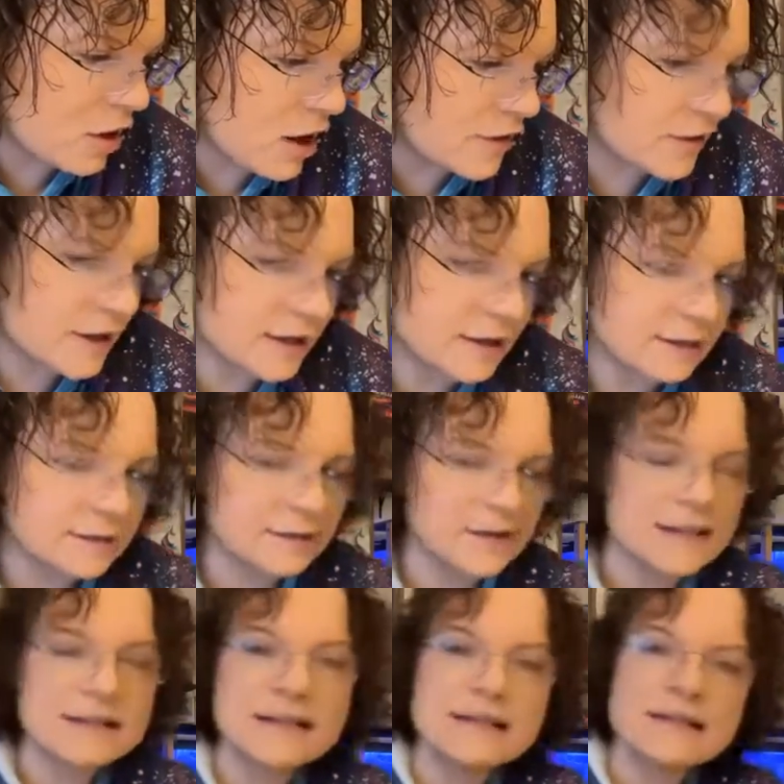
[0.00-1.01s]
So
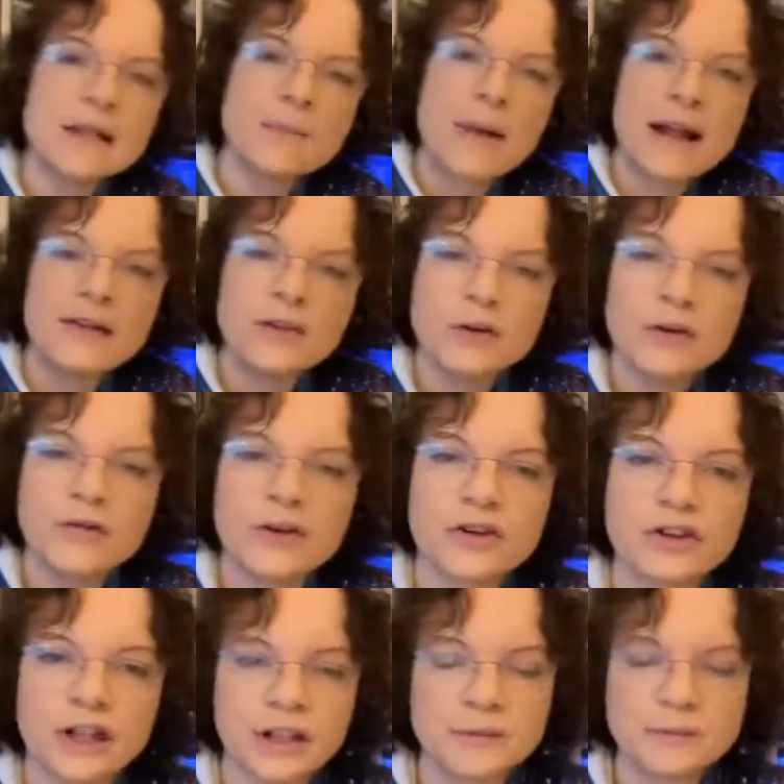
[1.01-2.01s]
tomorrow, if you
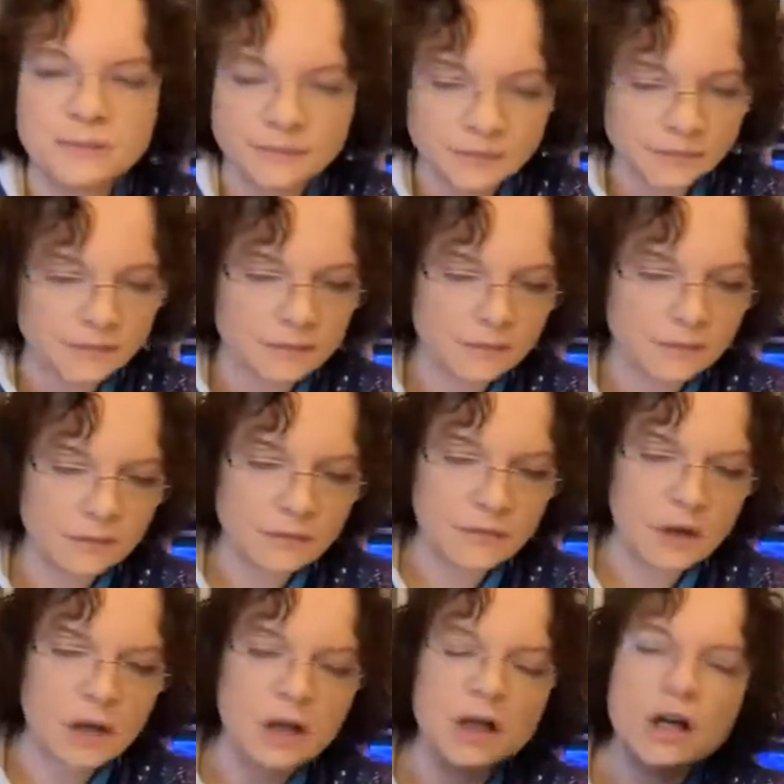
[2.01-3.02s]
have either
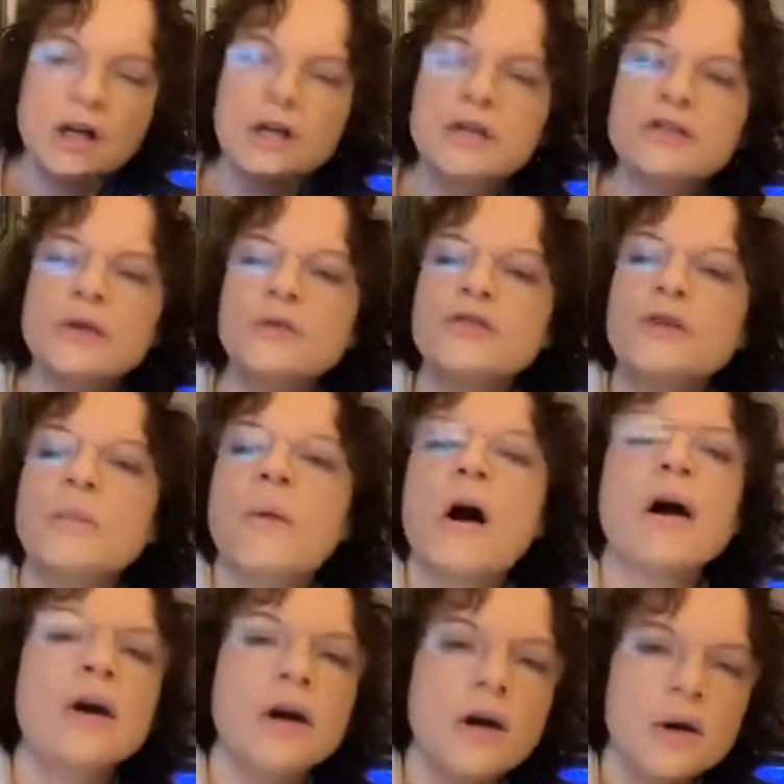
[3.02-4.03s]
a
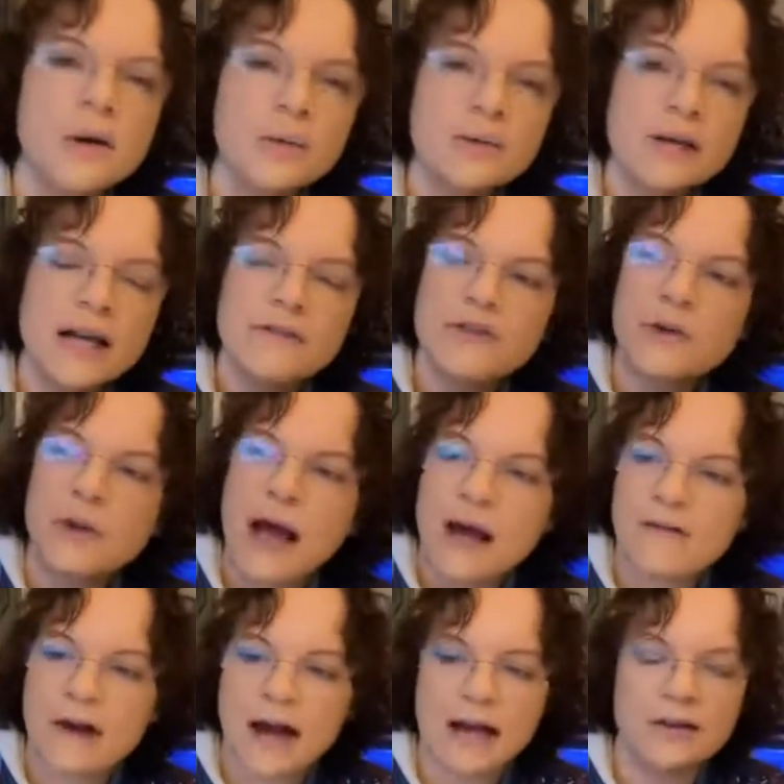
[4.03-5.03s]
pen,
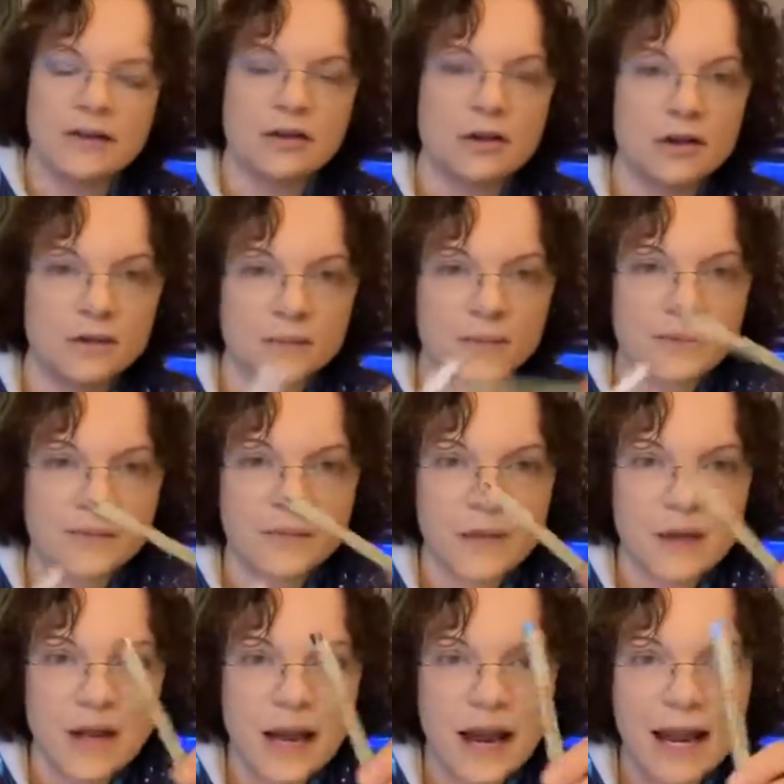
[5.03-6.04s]
fine line pen, or a
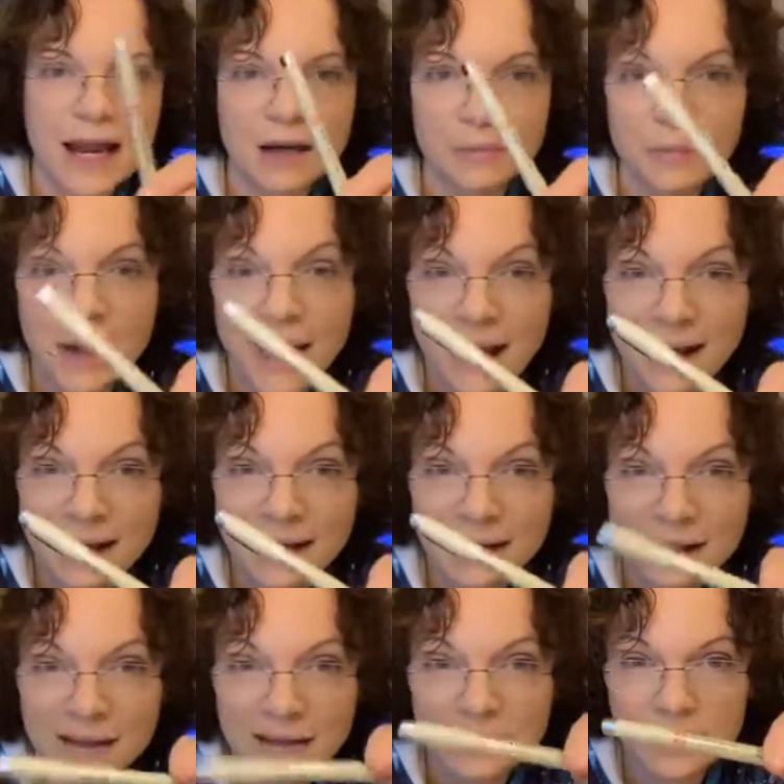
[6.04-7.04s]
Sharpie,
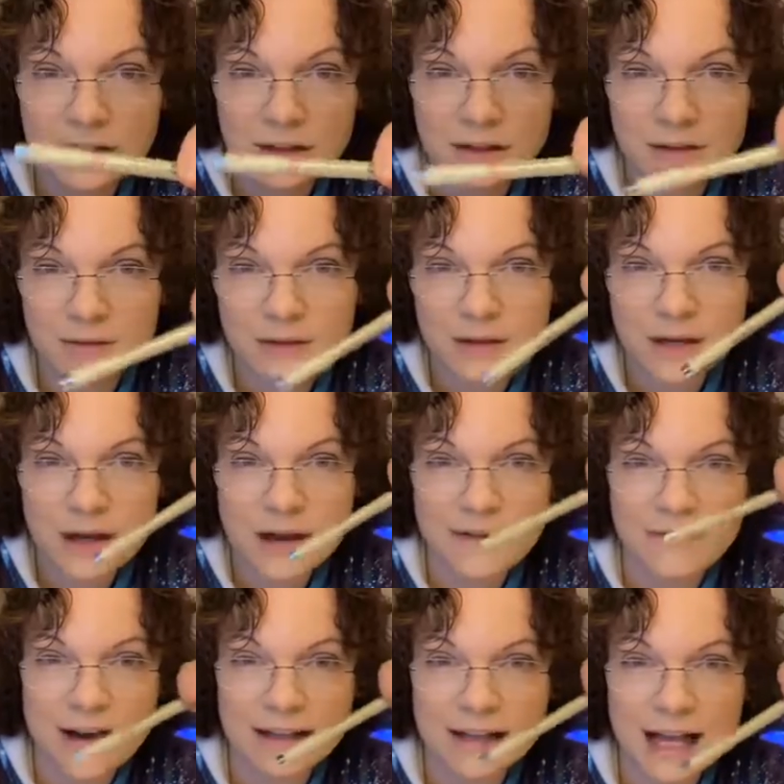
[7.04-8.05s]
bring those with you,
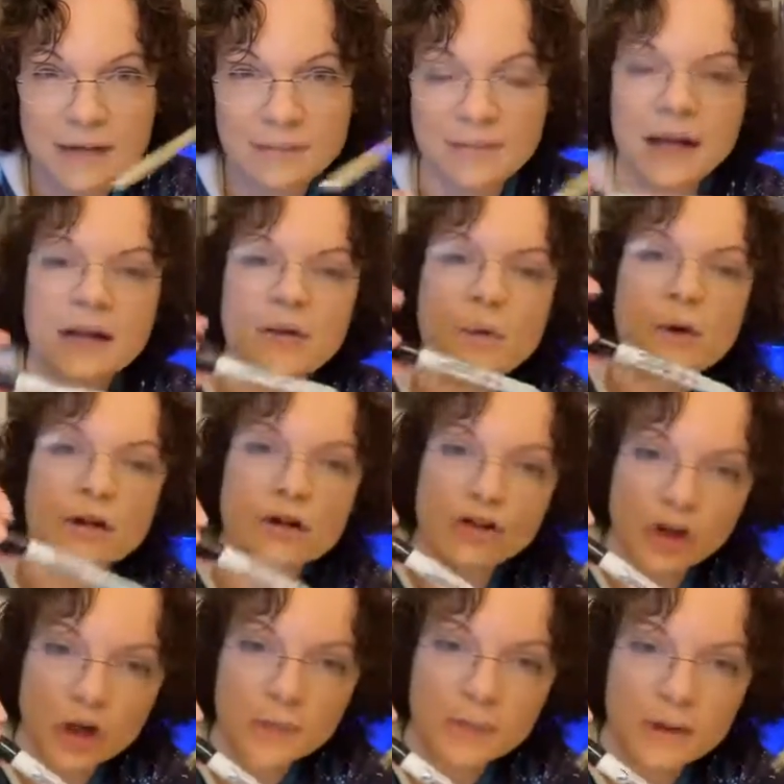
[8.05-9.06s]

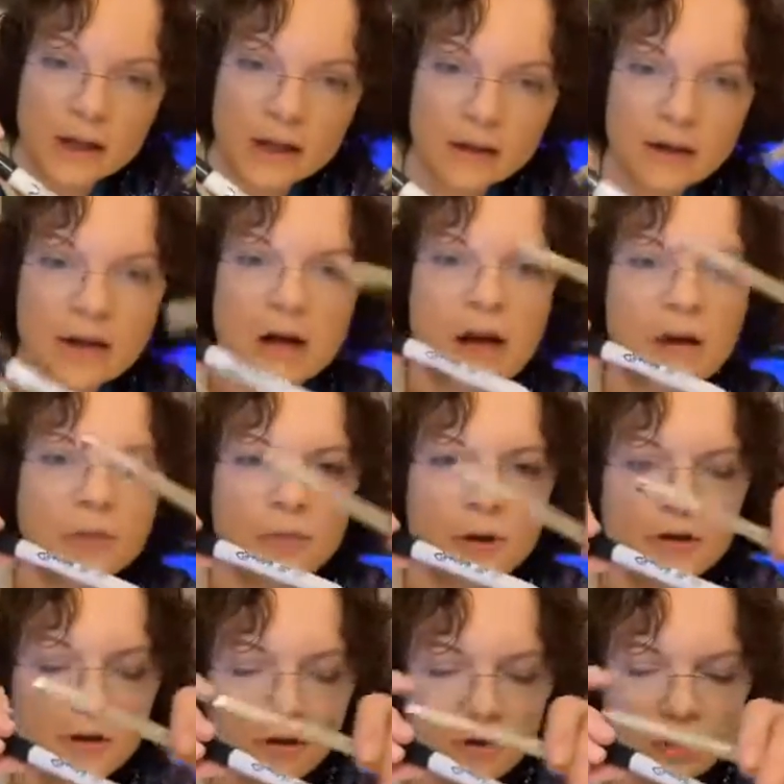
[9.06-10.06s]
and we'll
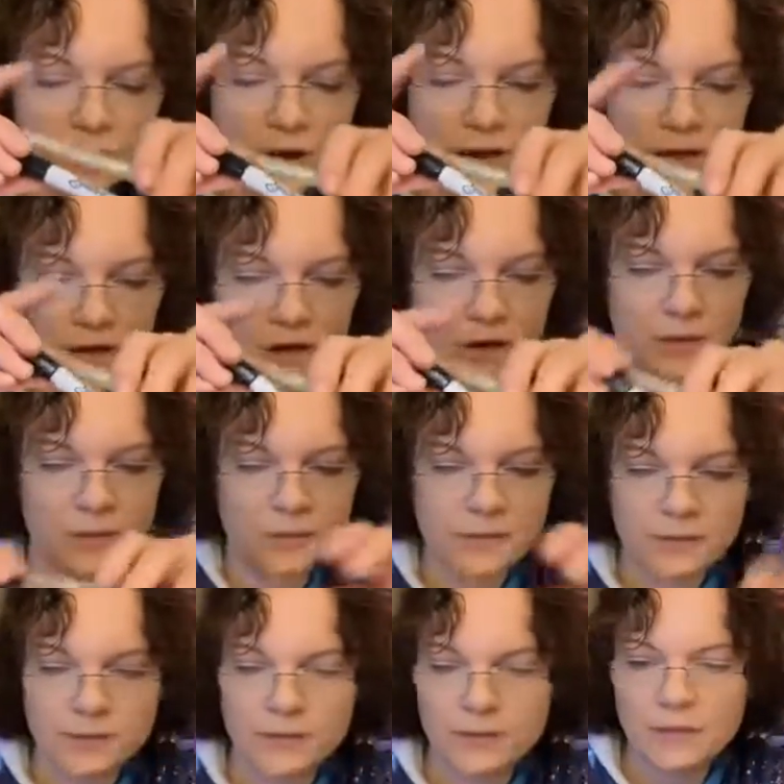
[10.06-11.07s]
add some
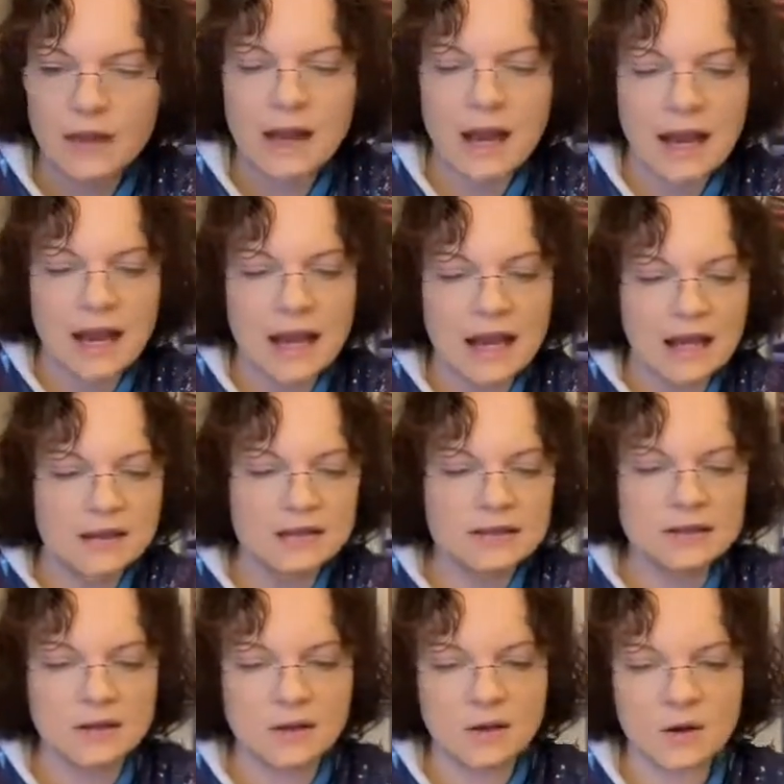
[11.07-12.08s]
accents. We'll
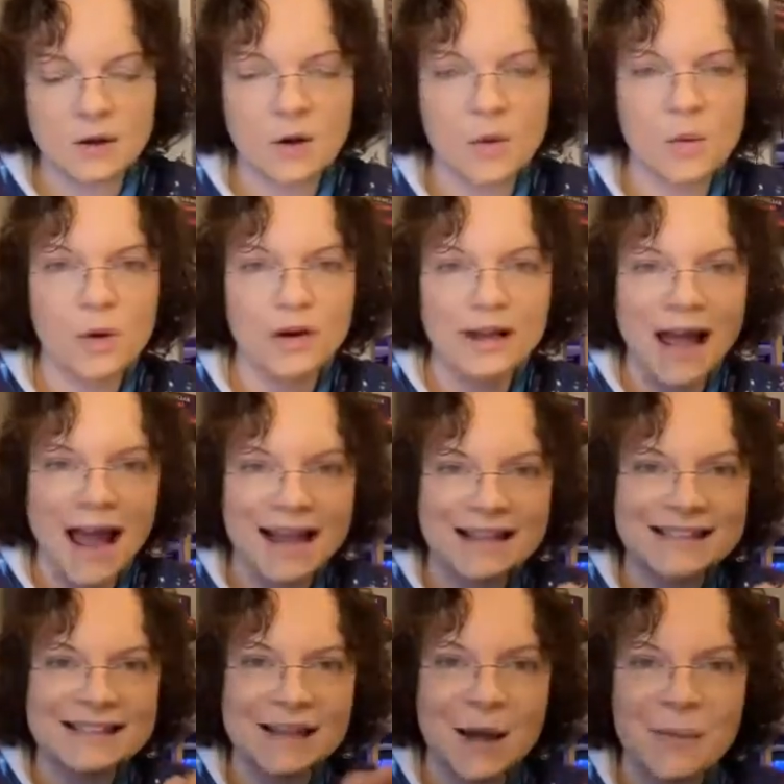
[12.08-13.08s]
add some black, just
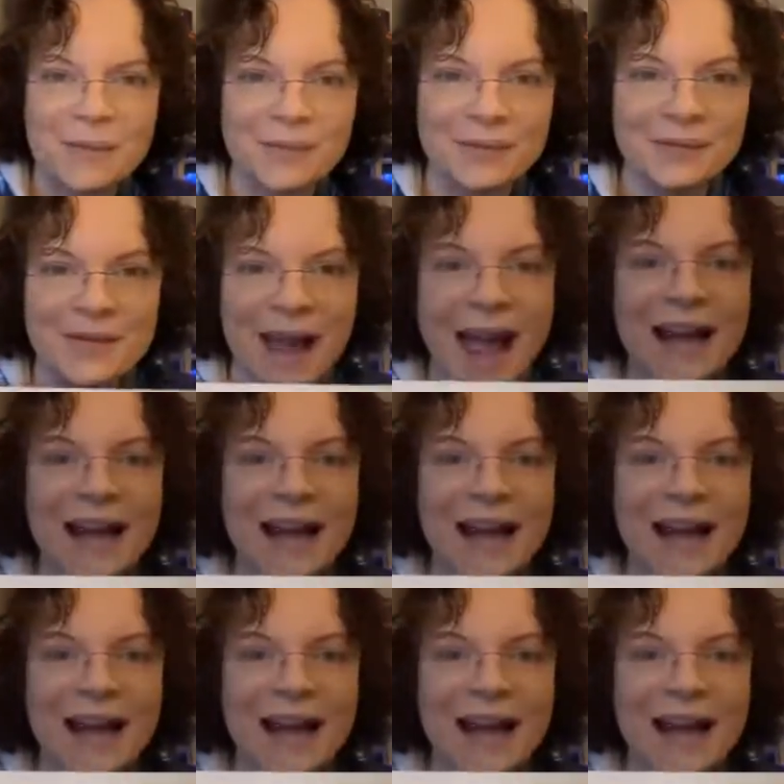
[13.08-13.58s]
tracing.